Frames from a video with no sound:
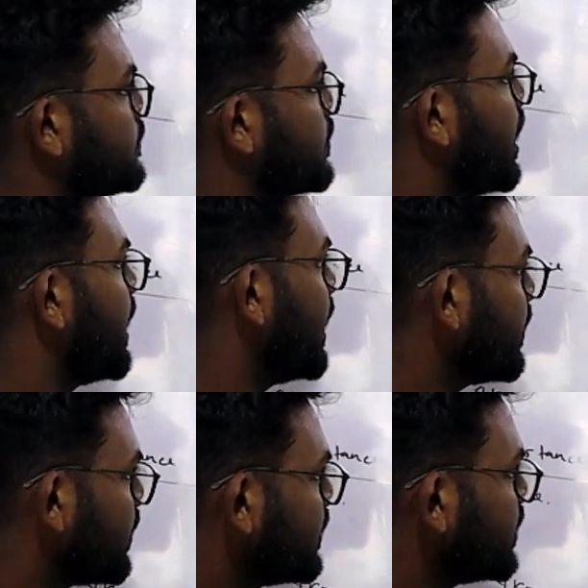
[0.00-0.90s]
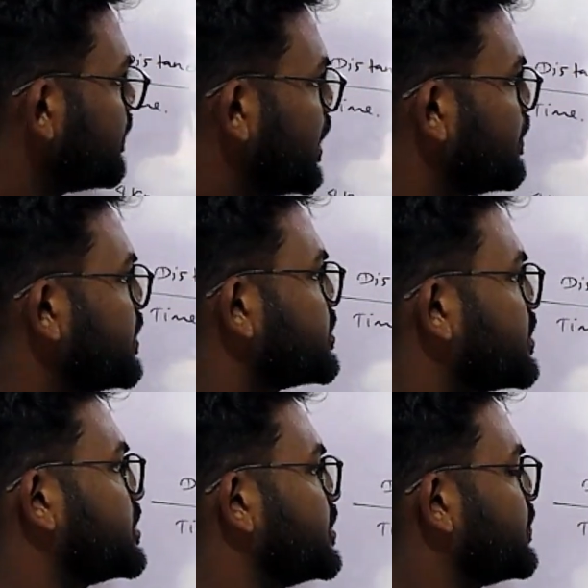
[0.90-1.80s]
I have given the paper
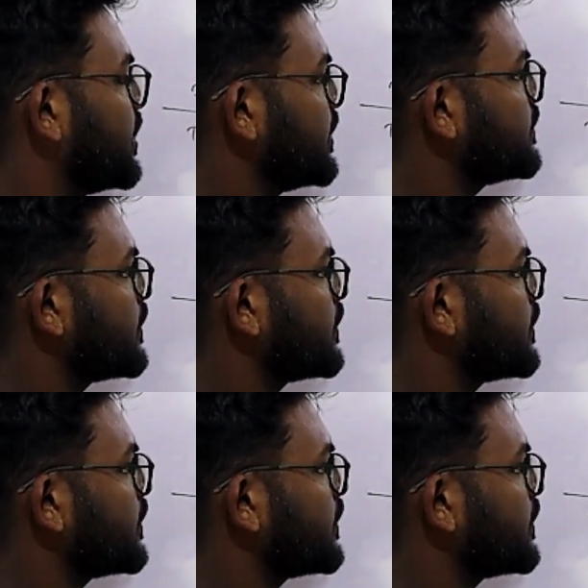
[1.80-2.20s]
structure once.